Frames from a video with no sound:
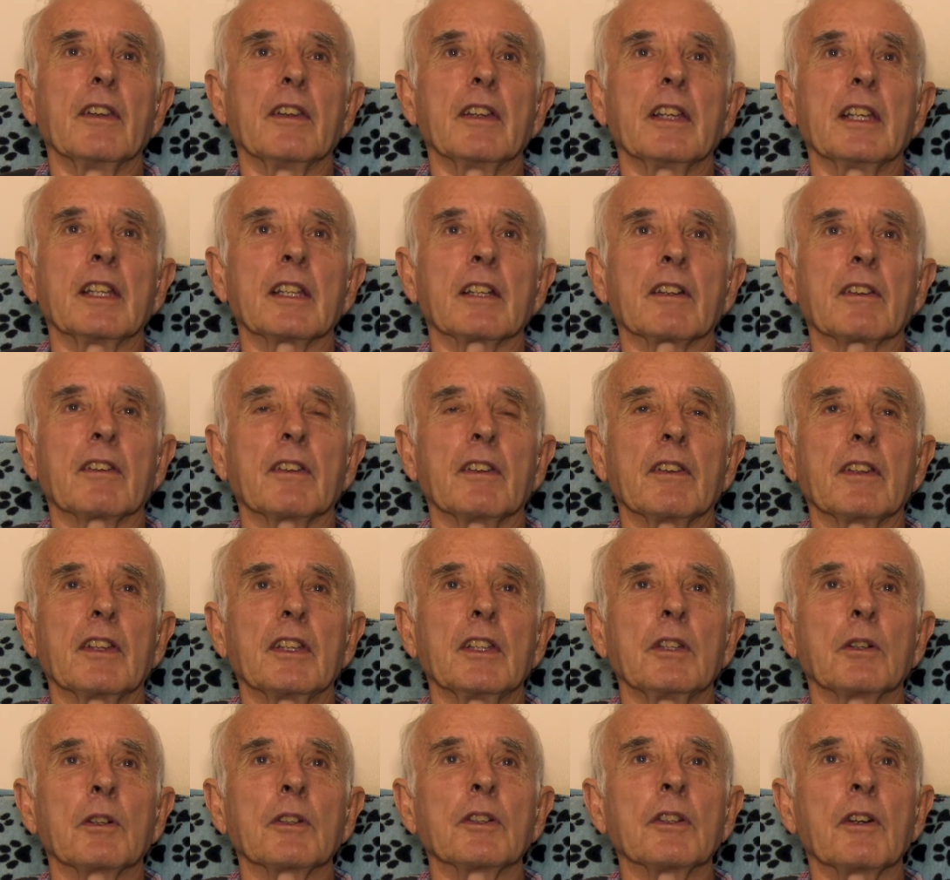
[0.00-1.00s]
you know,
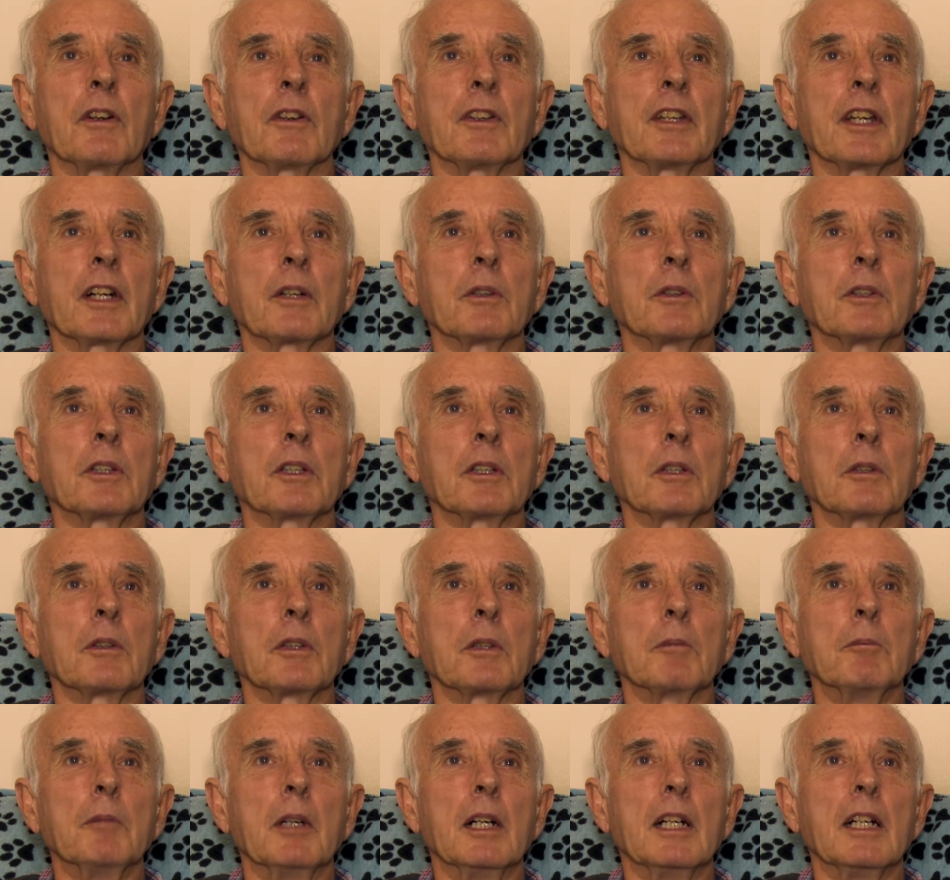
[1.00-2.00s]
you're not known to
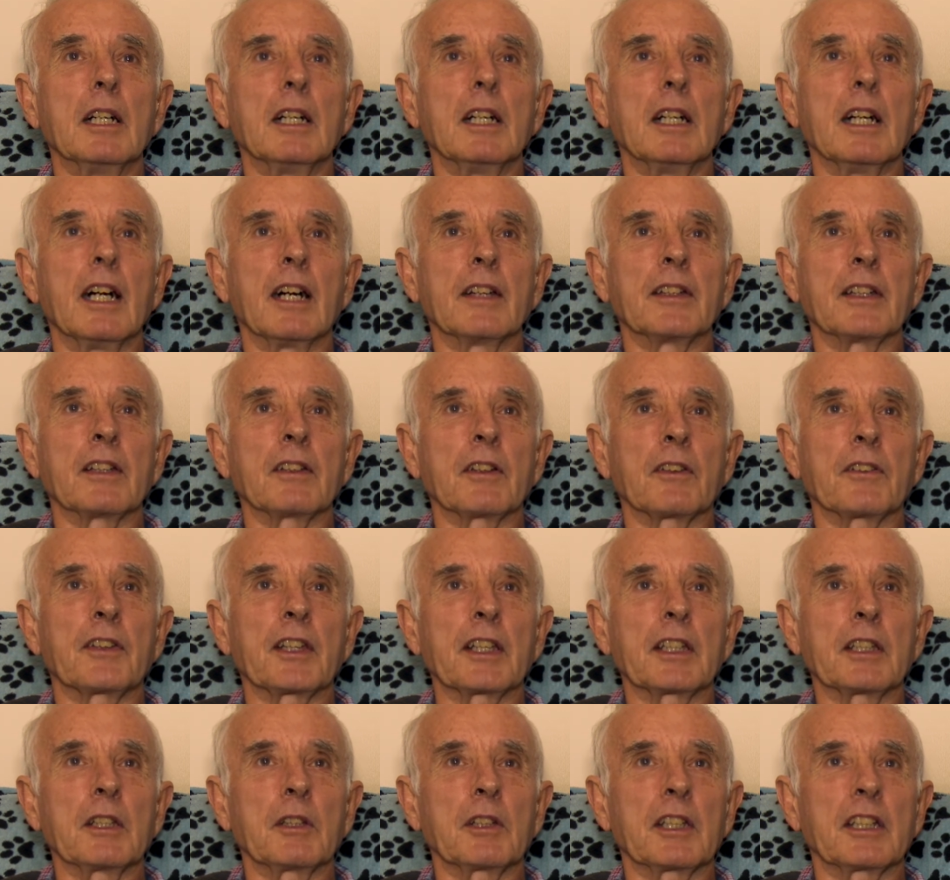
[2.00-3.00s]
them, and then I
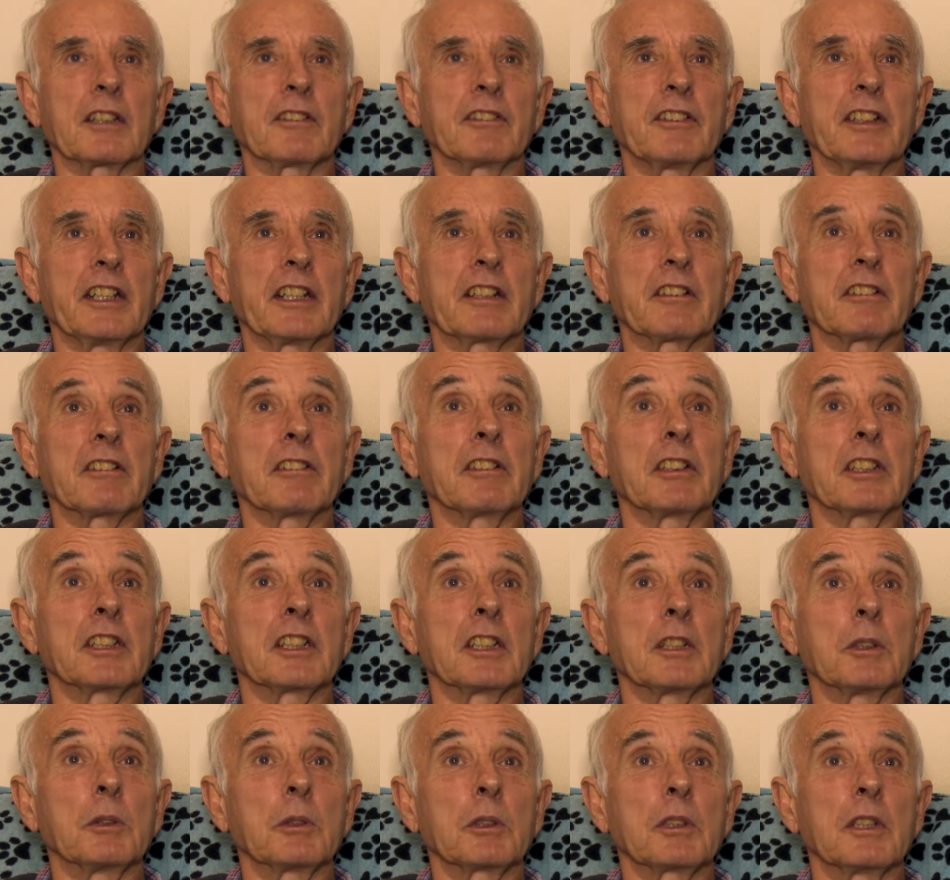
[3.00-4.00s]
think you get a fairer
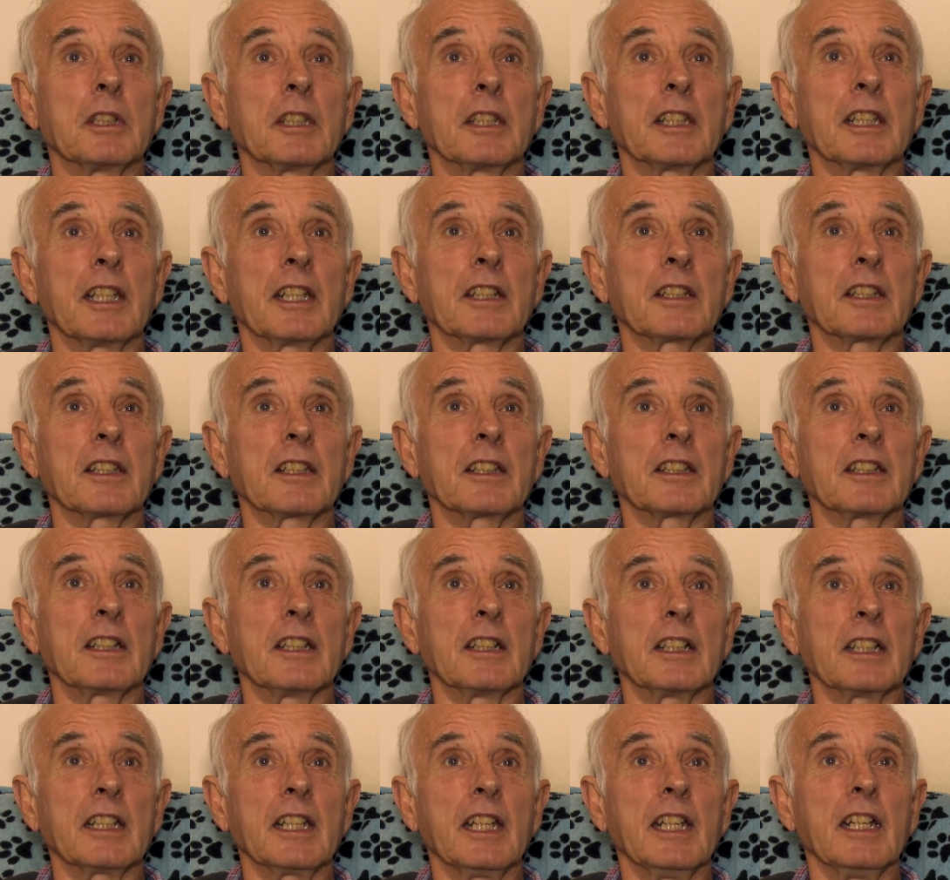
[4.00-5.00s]
result at the end of the
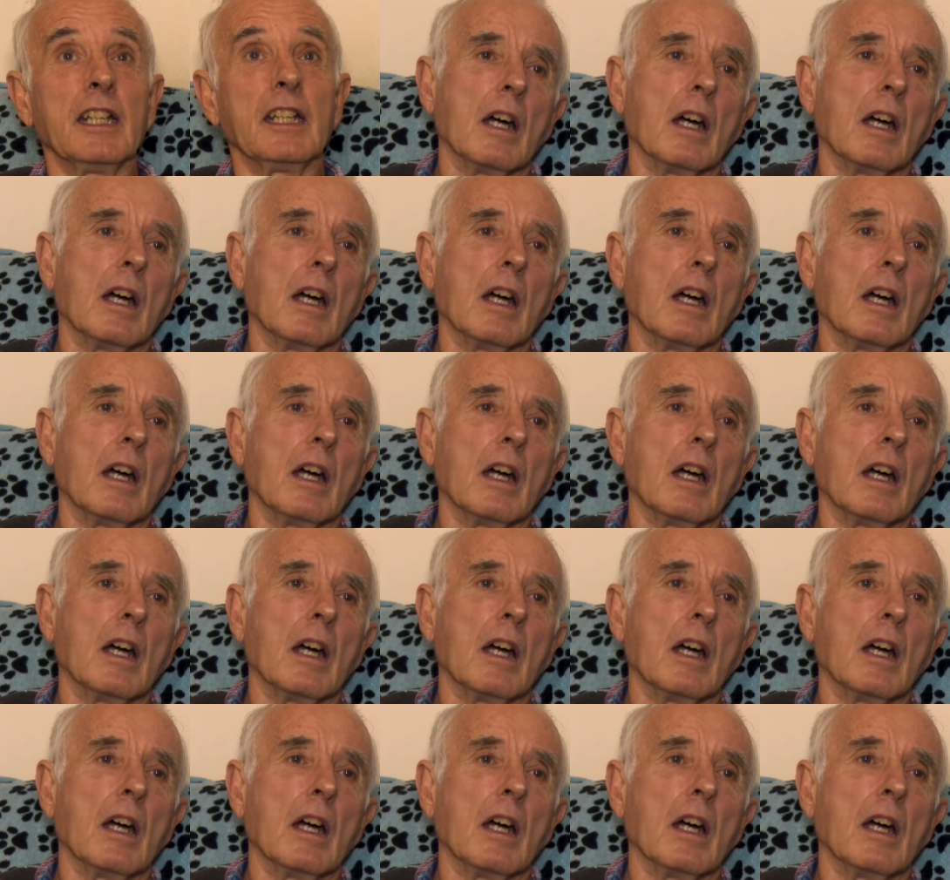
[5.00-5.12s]
day.